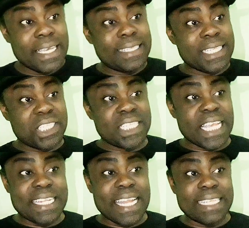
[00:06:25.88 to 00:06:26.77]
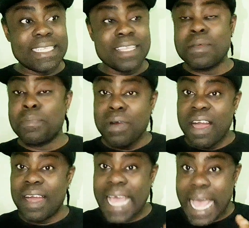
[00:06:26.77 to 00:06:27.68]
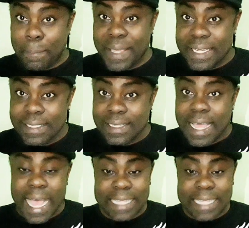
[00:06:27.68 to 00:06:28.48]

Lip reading: it is said that the brawl happened